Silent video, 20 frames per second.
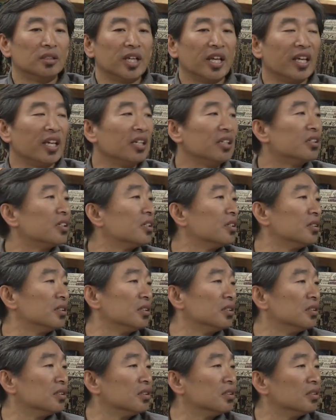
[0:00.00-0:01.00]
8
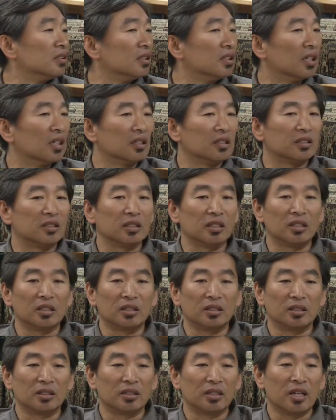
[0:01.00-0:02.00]

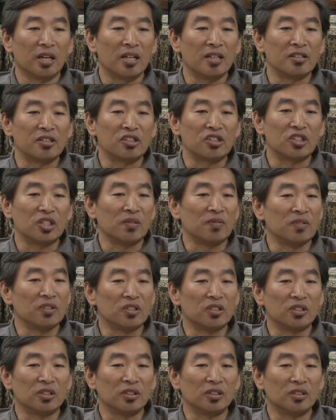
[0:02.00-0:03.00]
at Anne
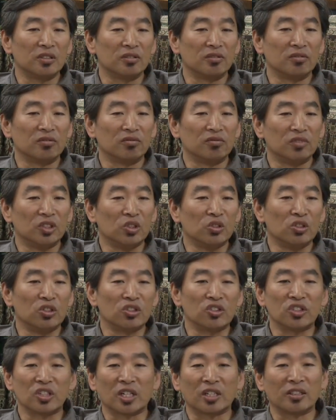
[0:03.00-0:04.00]
Stevenson Junior
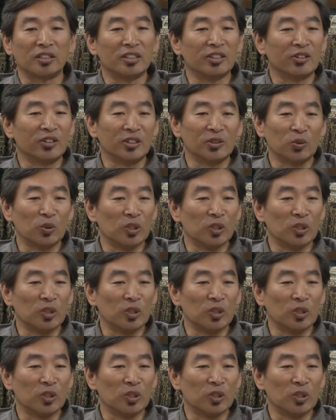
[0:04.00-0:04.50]
Secondary in